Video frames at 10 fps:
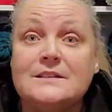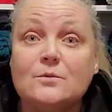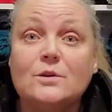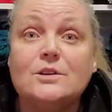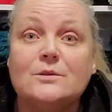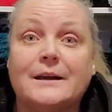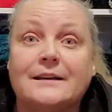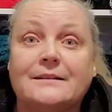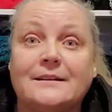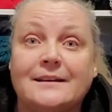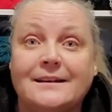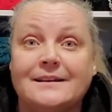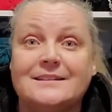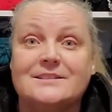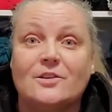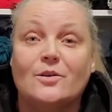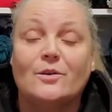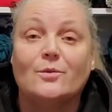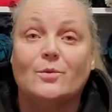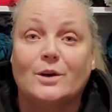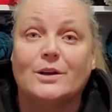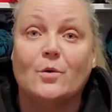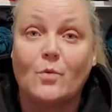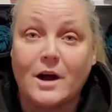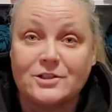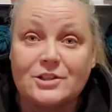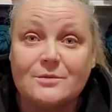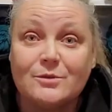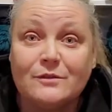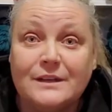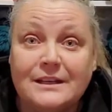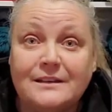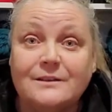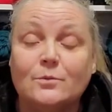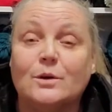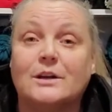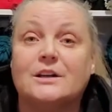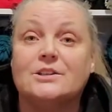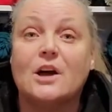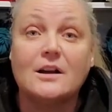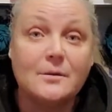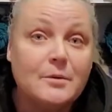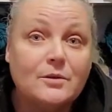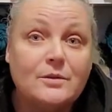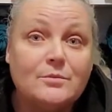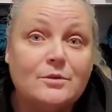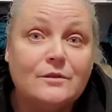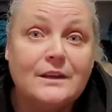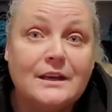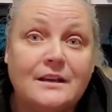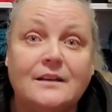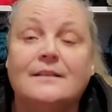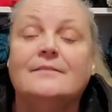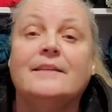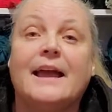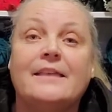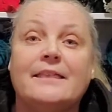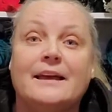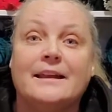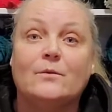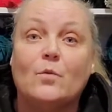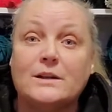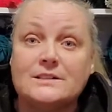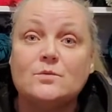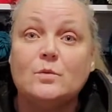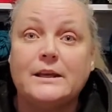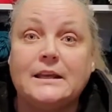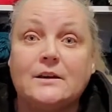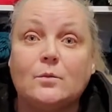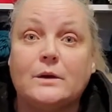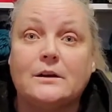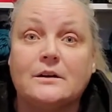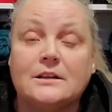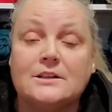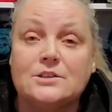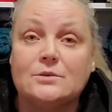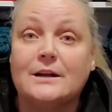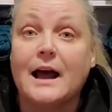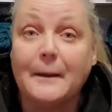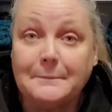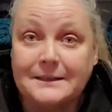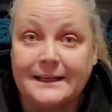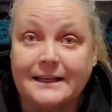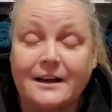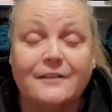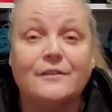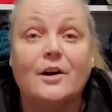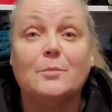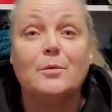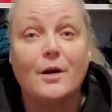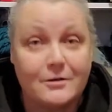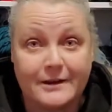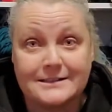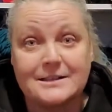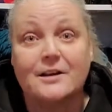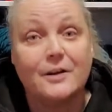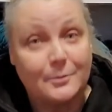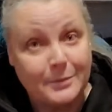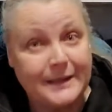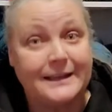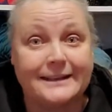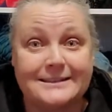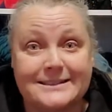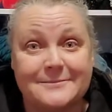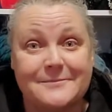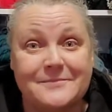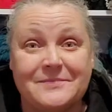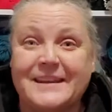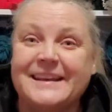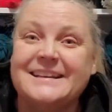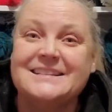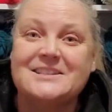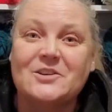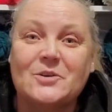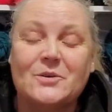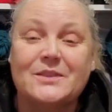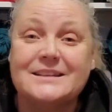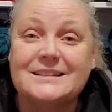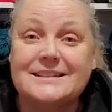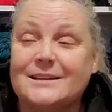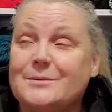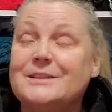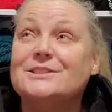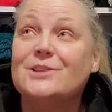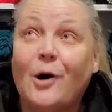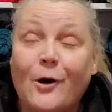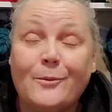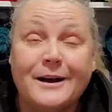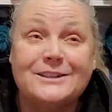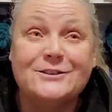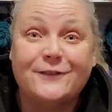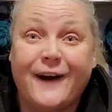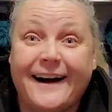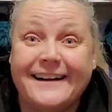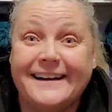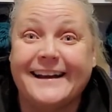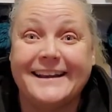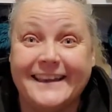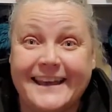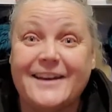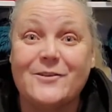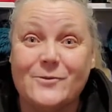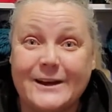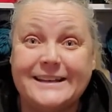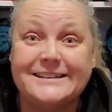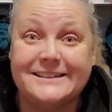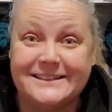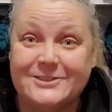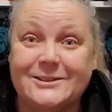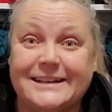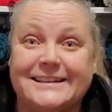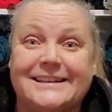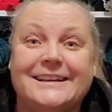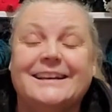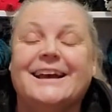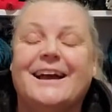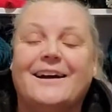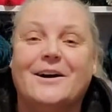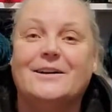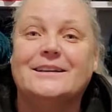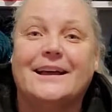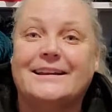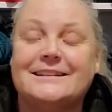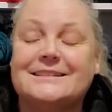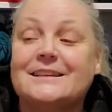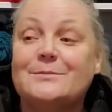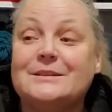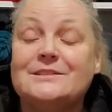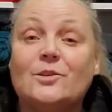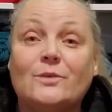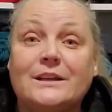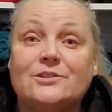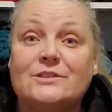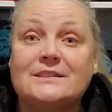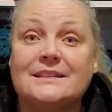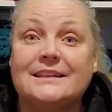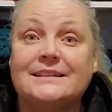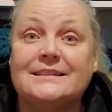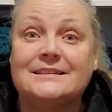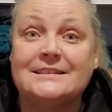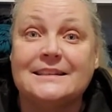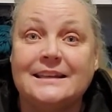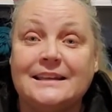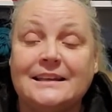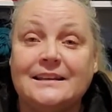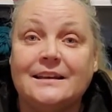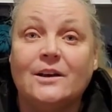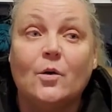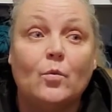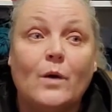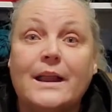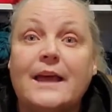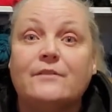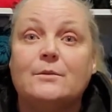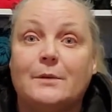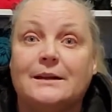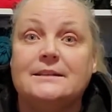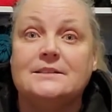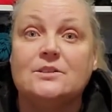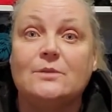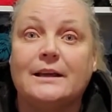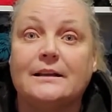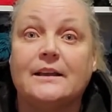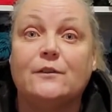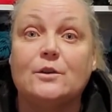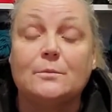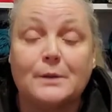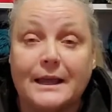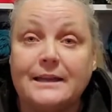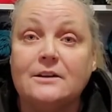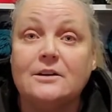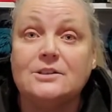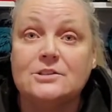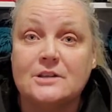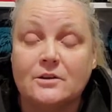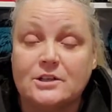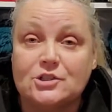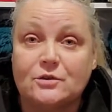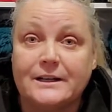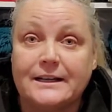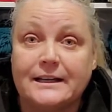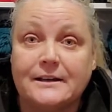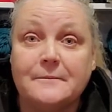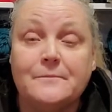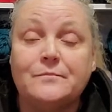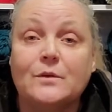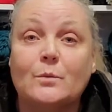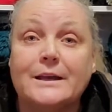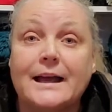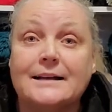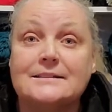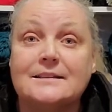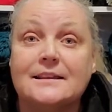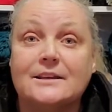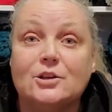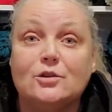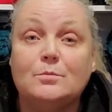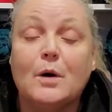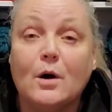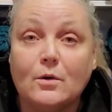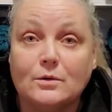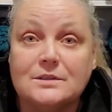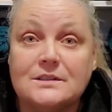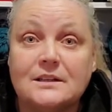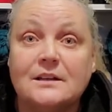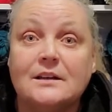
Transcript: that we're doing. So we're going to watch the movie, we're going to talk about the movie, and then once a week, we are going to do an update of our progress on our blankets. So this is going to be so much fun. I can't wait to do it. Uh, and it's going to be so interesting to see what everybody's doing. If you're planning on, on joining in, we ask that you post